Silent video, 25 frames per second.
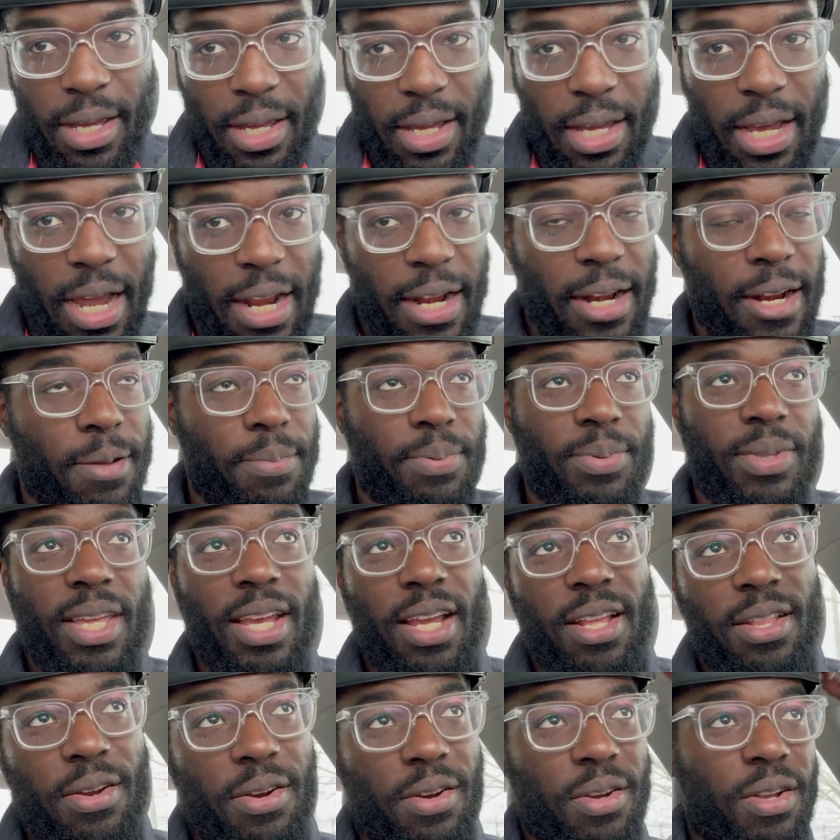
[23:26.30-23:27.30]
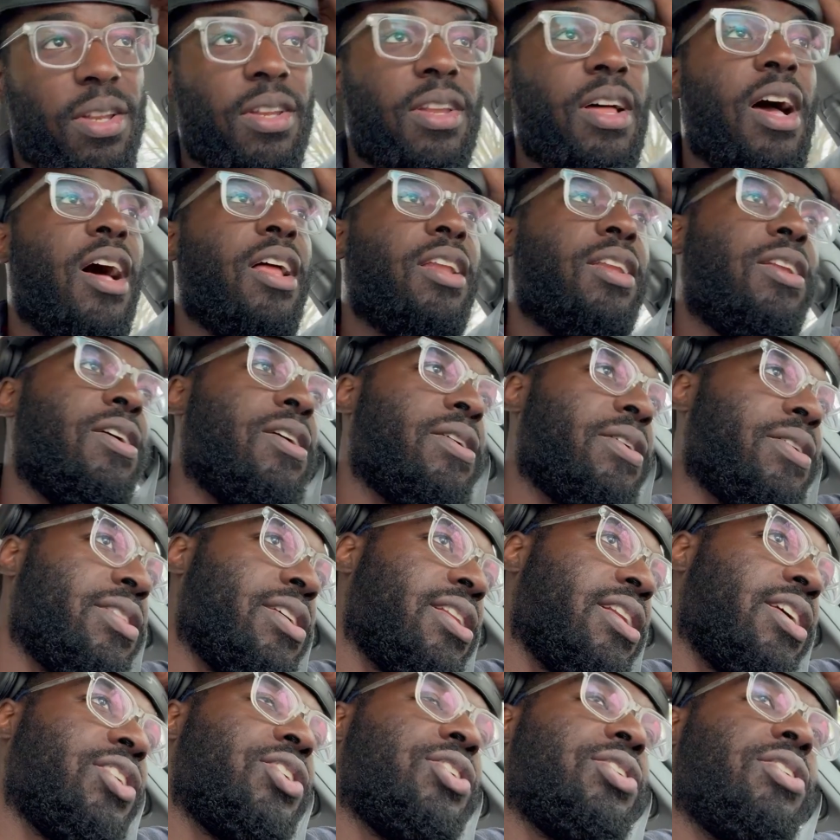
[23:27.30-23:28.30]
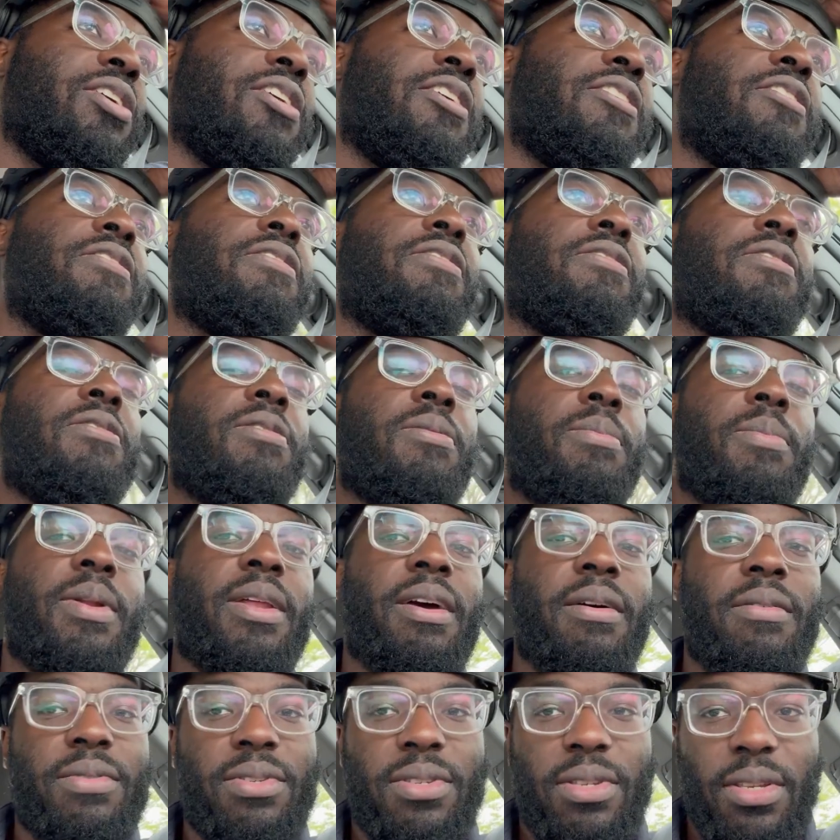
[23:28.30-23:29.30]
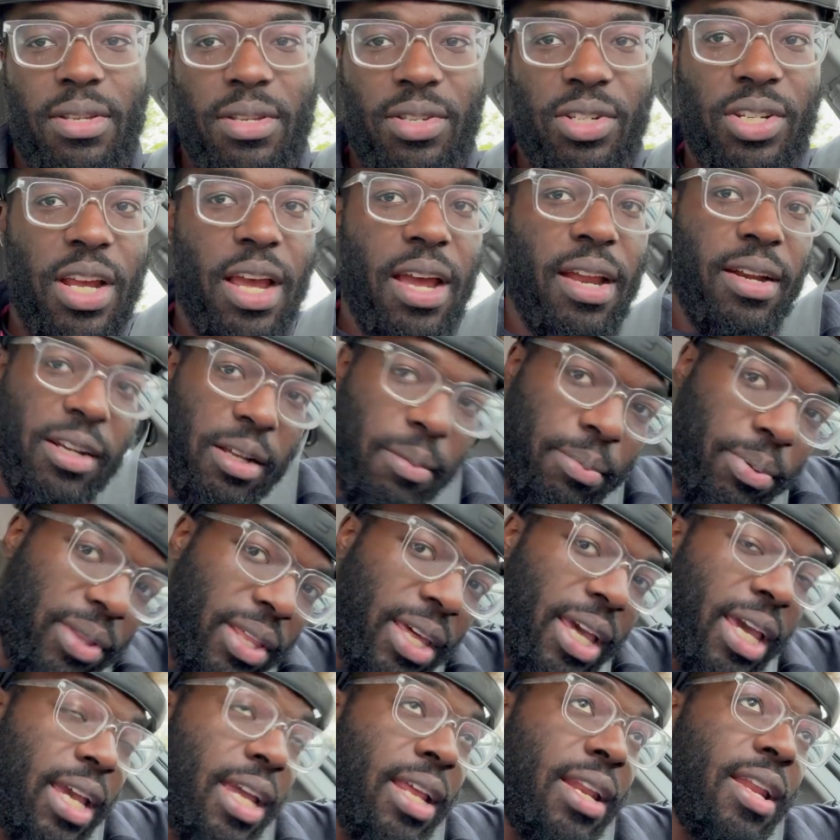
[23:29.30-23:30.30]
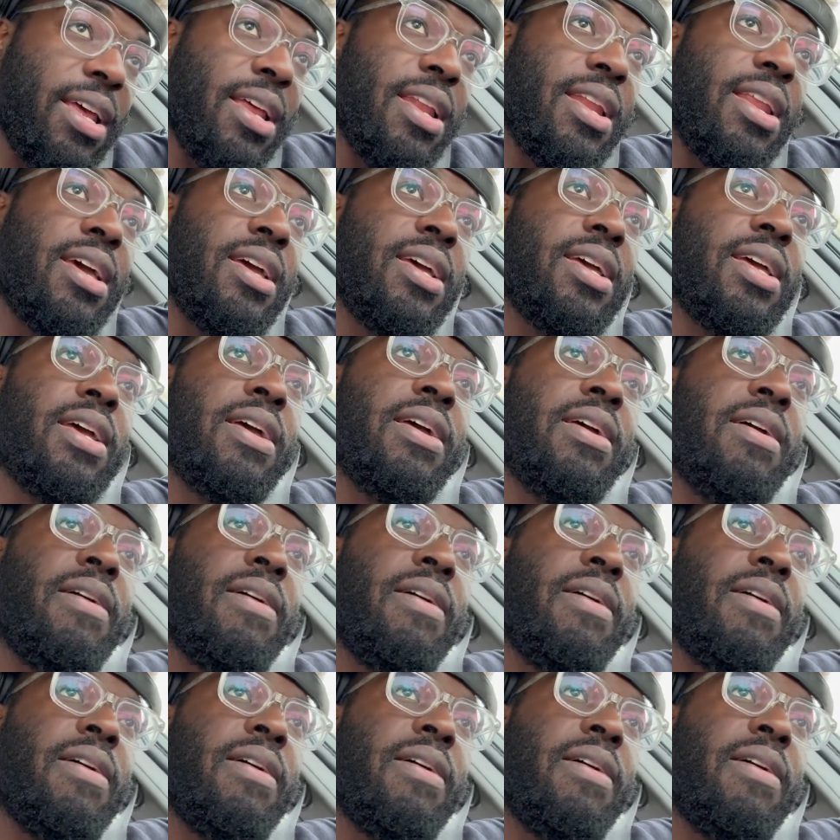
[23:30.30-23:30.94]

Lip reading: I ended up staying there a lot longer than I should have, but I was just chatting up with Aiden.